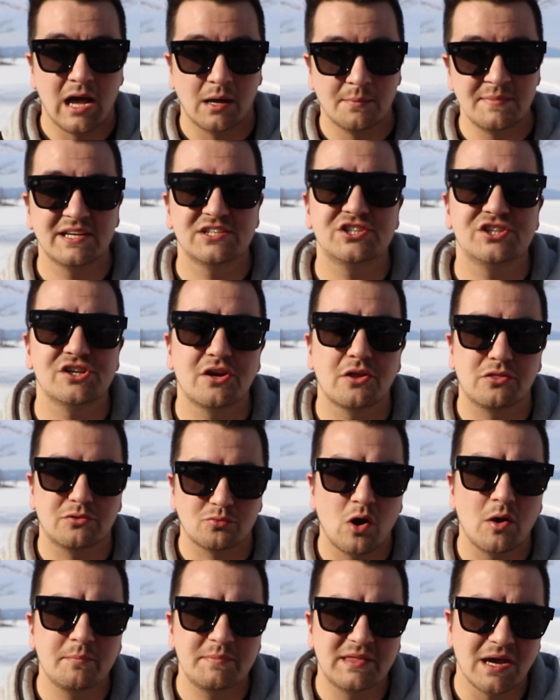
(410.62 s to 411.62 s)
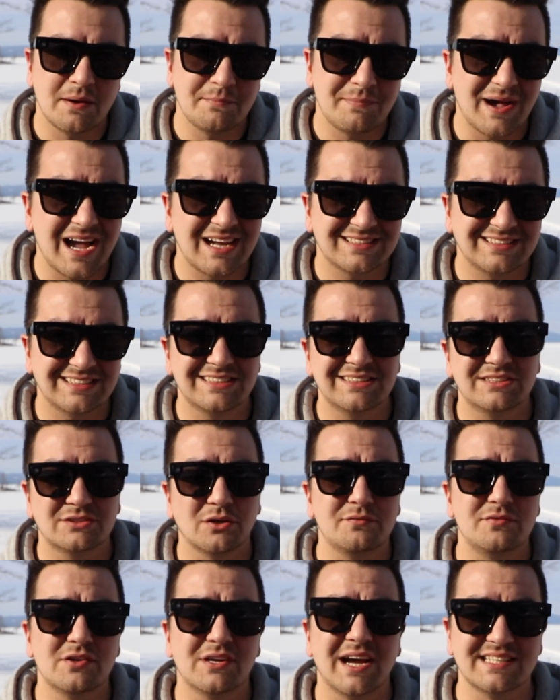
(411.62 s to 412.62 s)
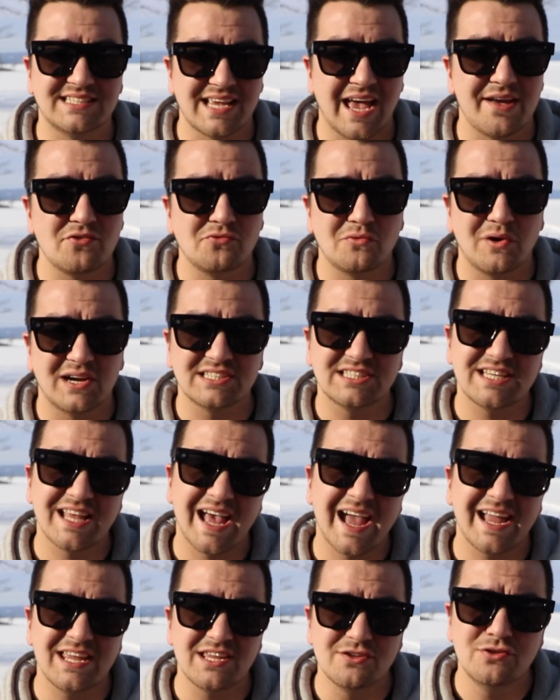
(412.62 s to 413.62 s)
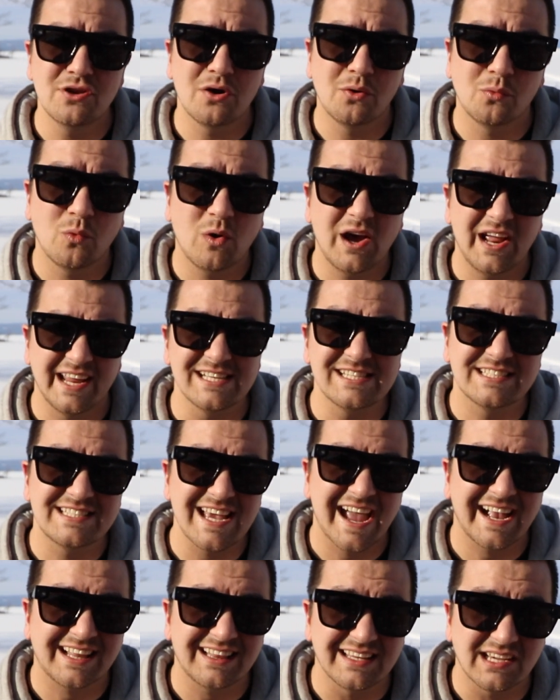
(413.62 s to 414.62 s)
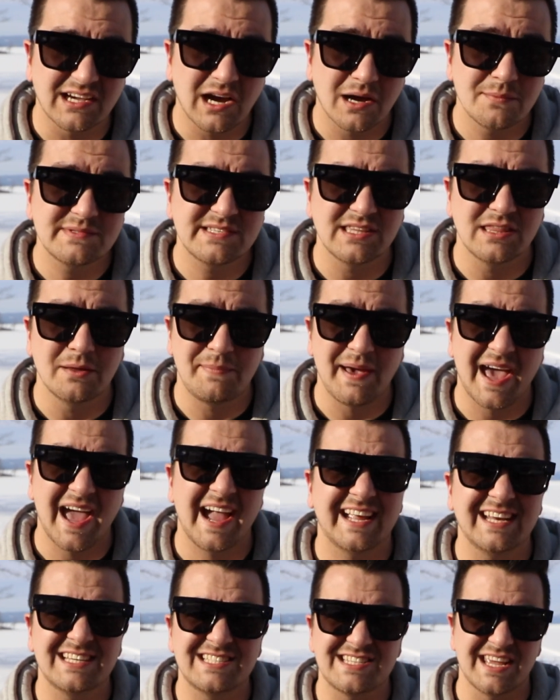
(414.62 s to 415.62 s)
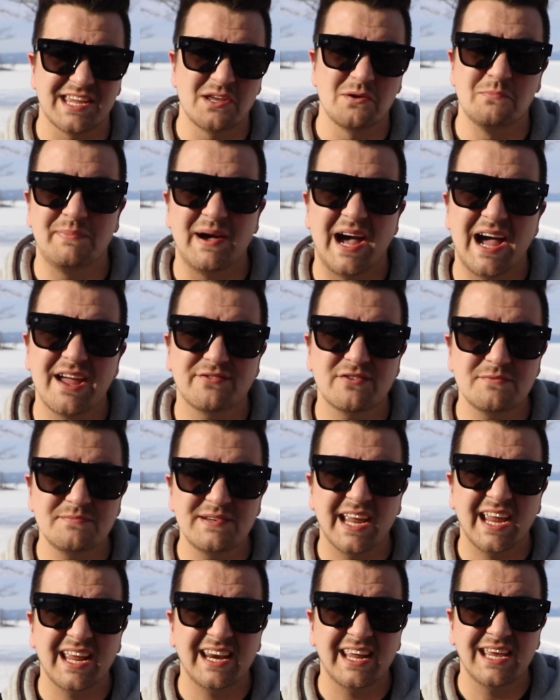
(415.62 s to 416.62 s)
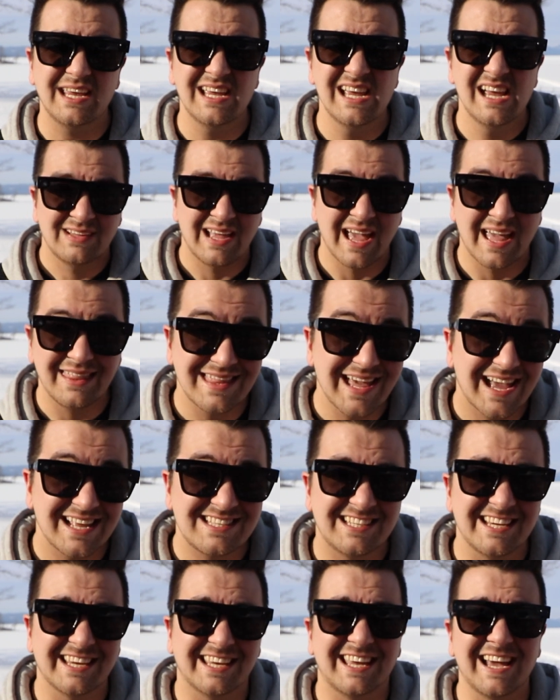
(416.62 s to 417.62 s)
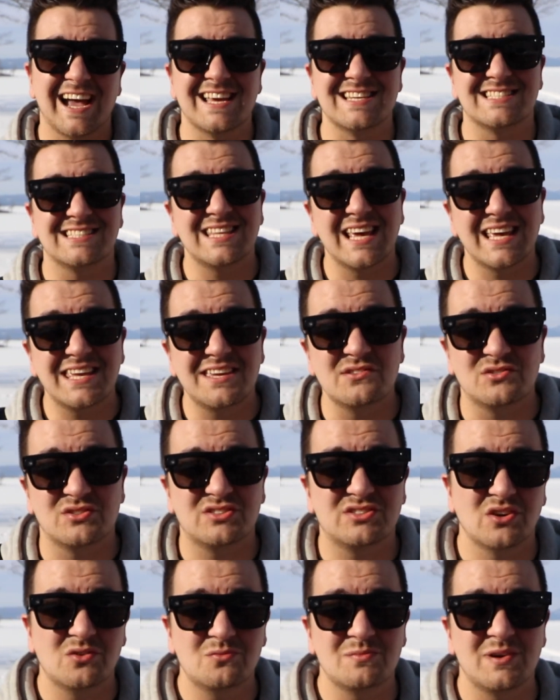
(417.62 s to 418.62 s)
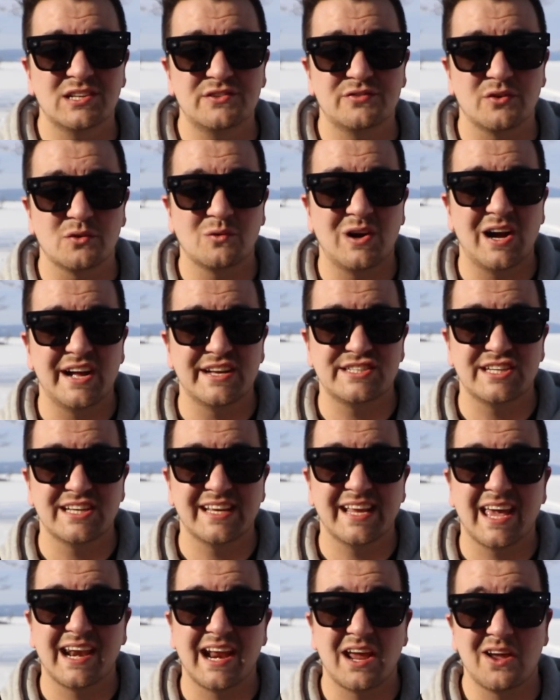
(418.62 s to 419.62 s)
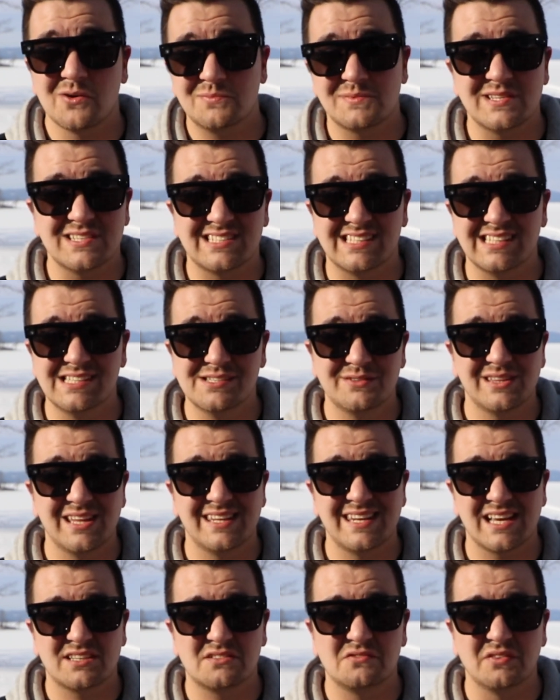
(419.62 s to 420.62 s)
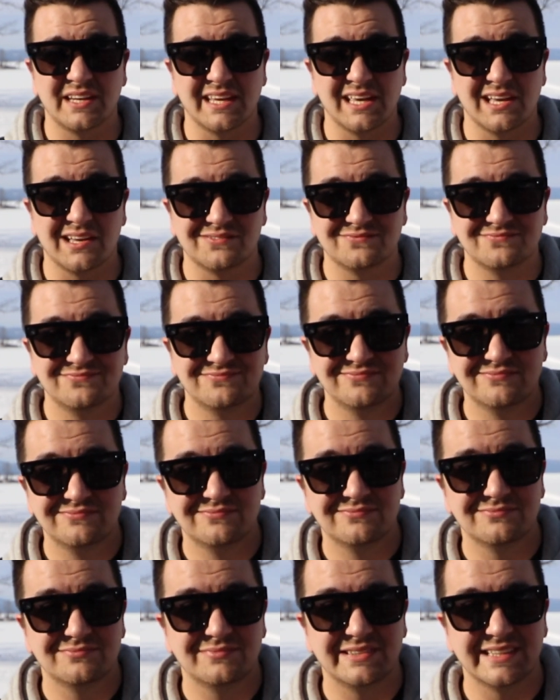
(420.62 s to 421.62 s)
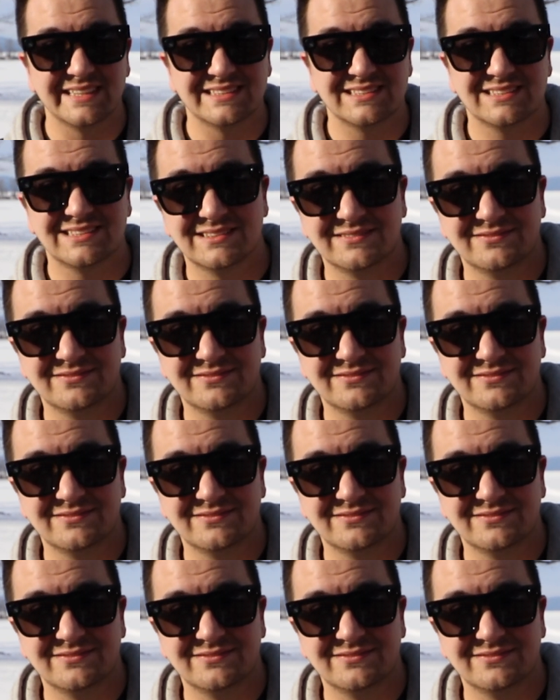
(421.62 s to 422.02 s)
I'll make sure to throw up the unboxing, so if you guys haven't watched that, you know what exactly comes in the package that you buy from Deity. And that's it, guys. Thank you so much for watching, and I hope to see you in the next video. Peace.